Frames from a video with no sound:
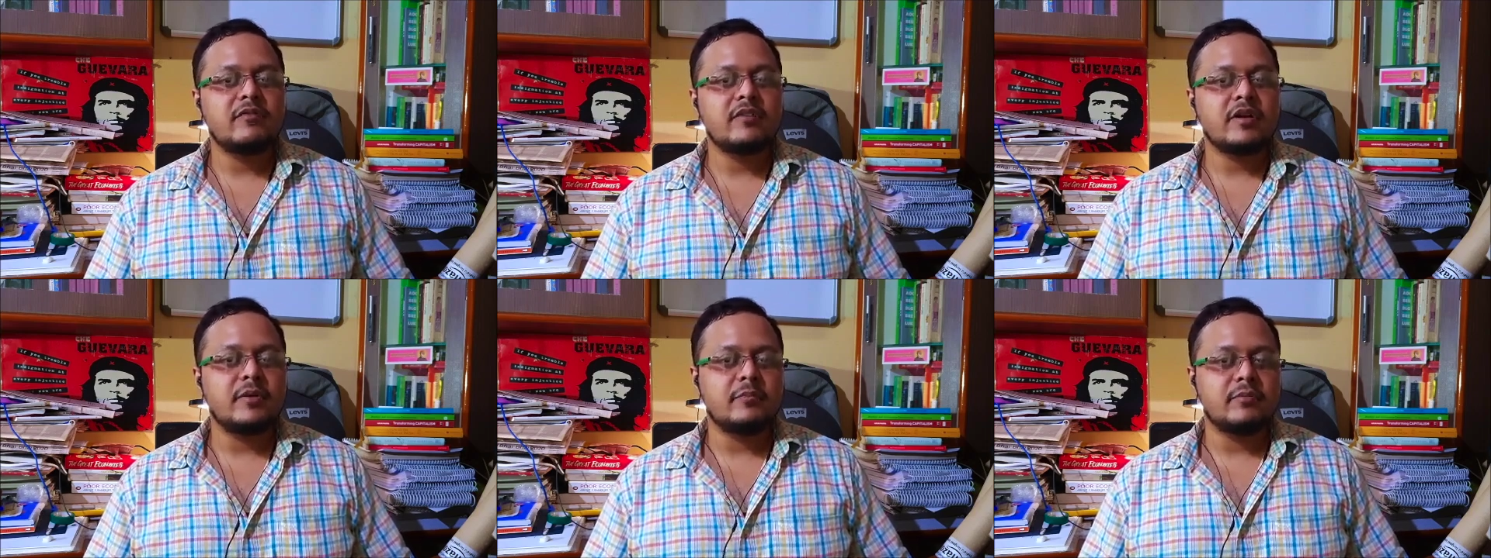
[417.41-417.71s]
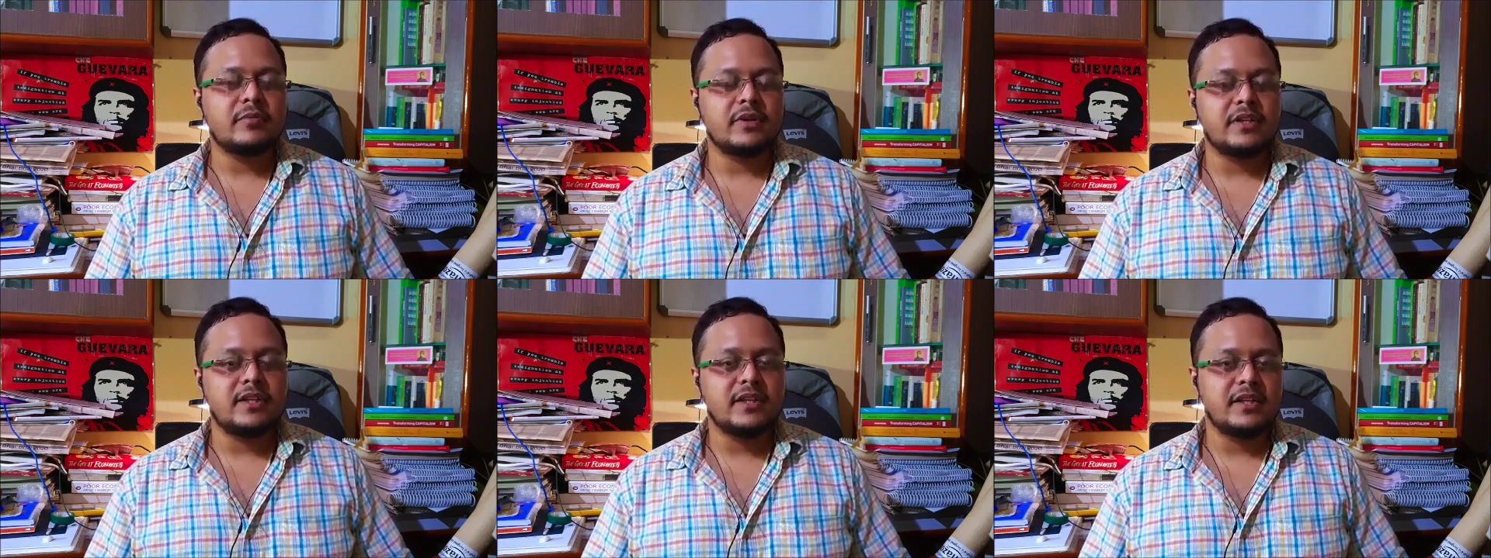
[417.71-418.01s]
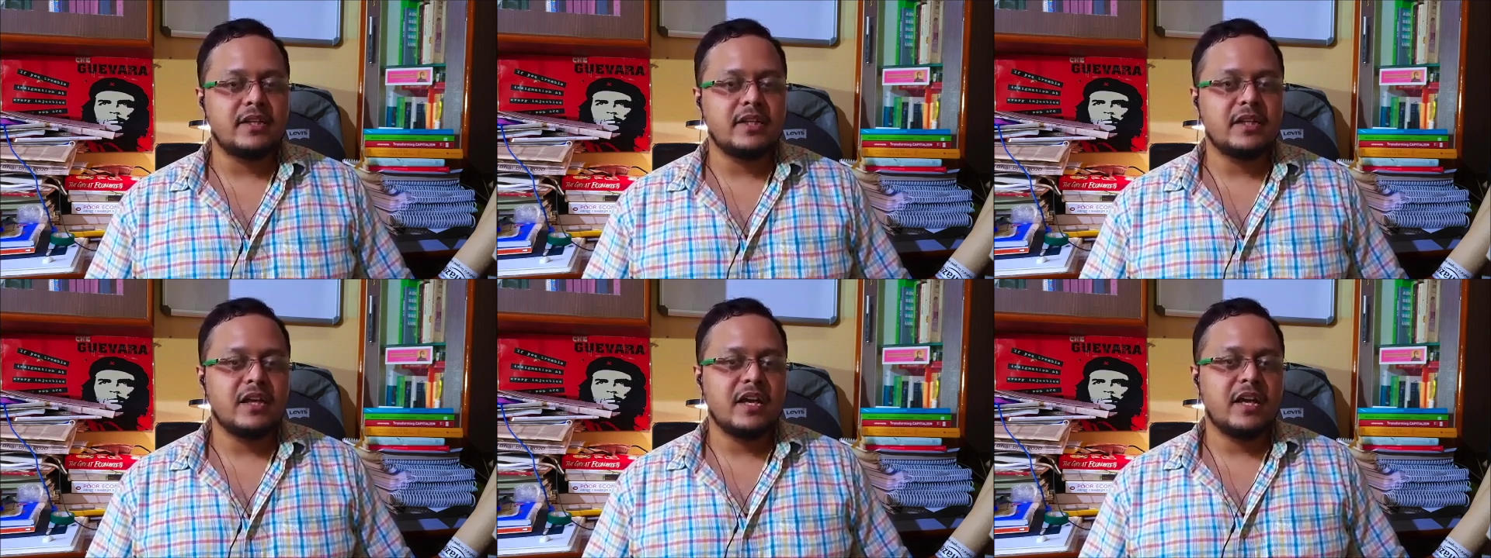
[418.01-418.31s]
empathy,
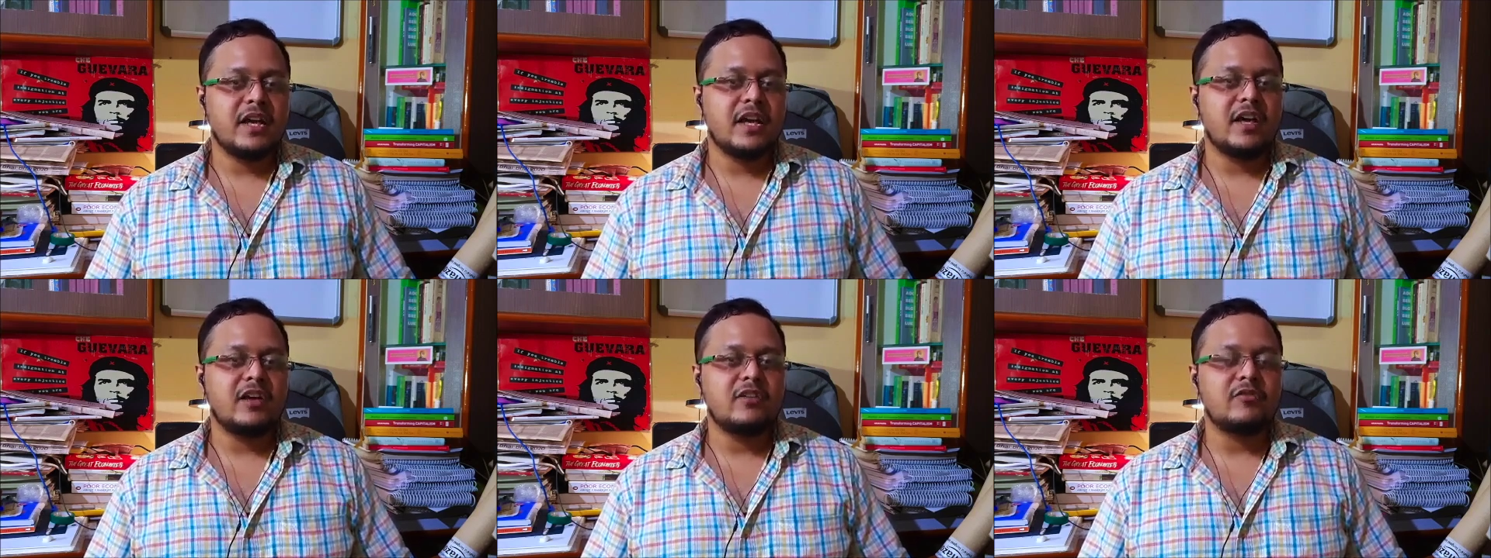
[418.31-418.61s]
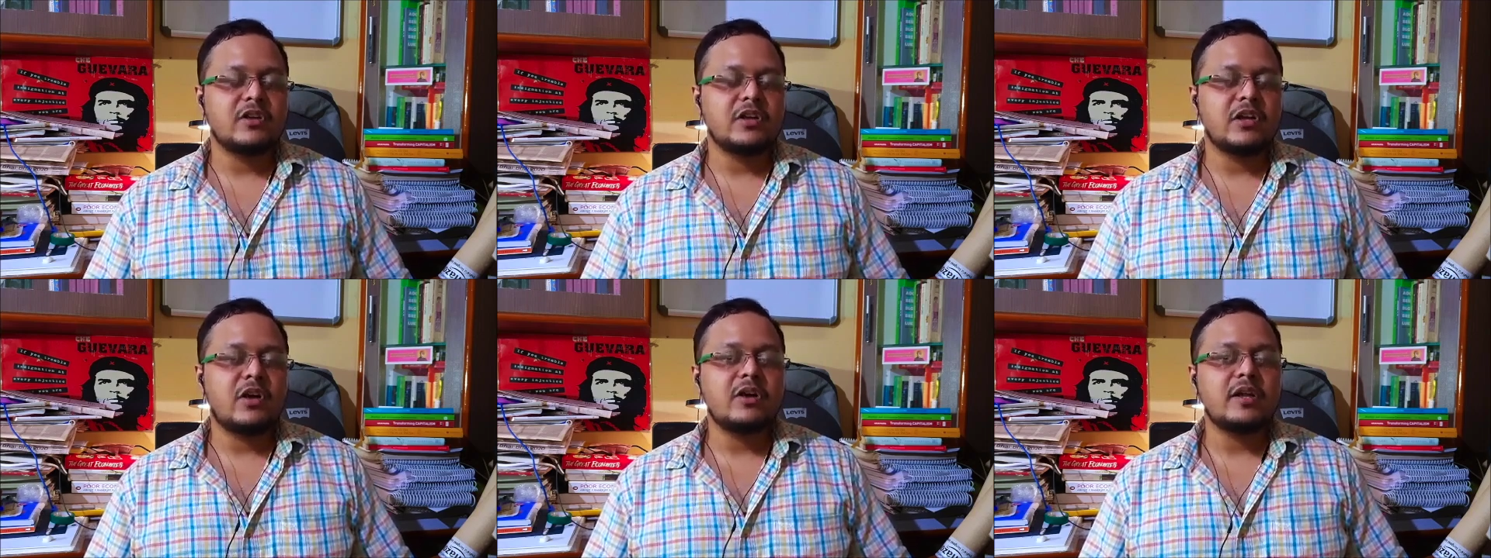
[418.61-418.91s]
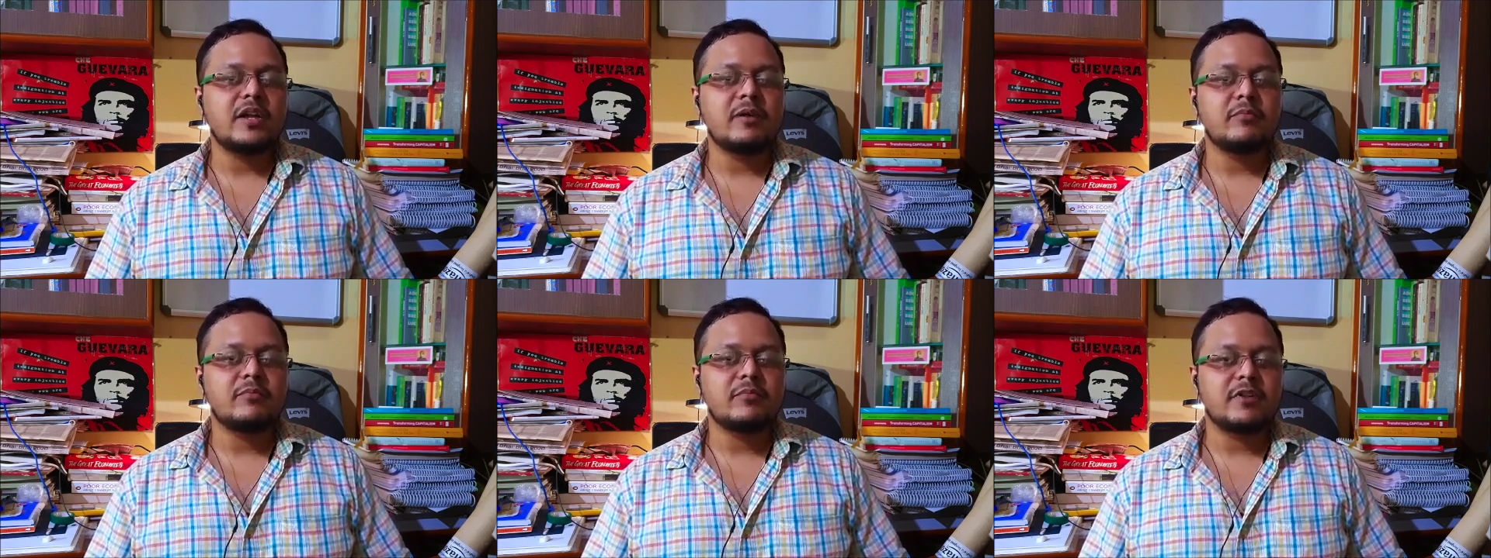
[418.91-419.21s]
and without
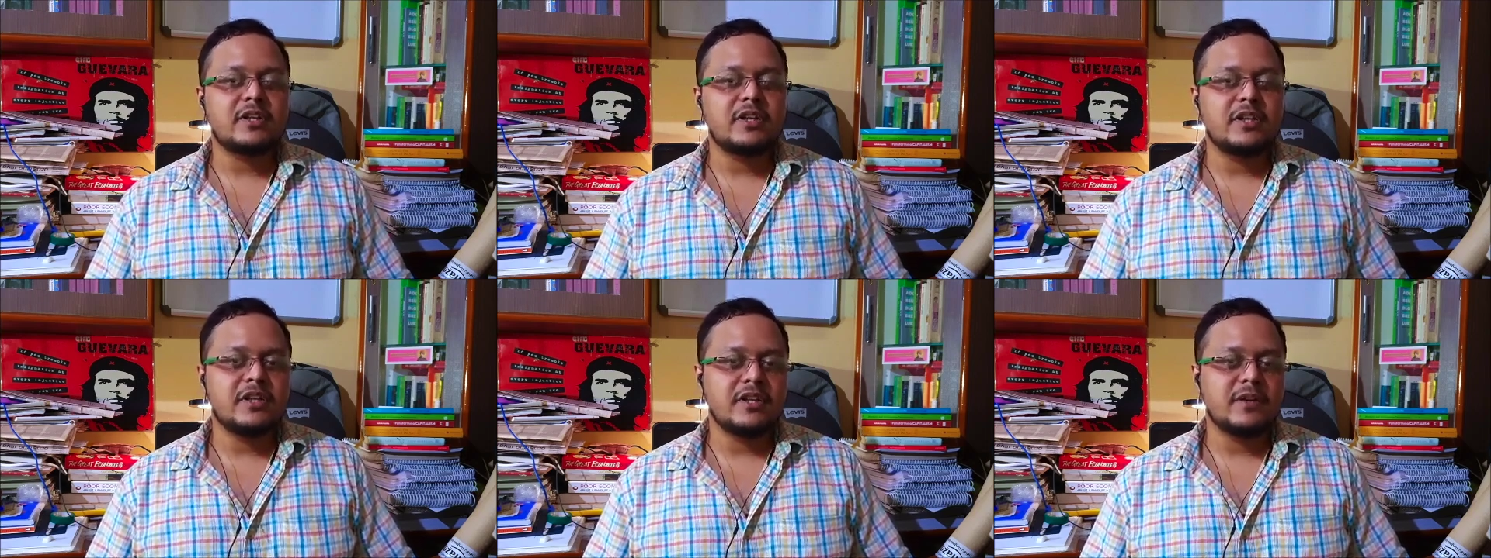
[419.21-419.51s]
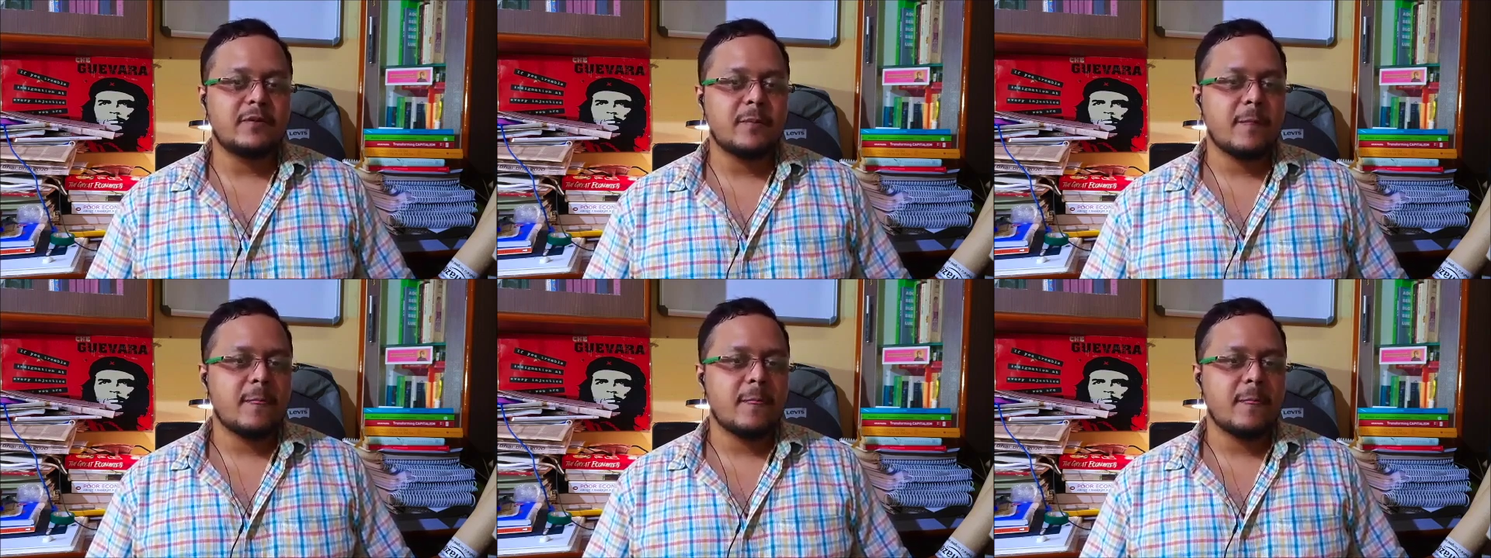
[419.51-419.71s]
empathy,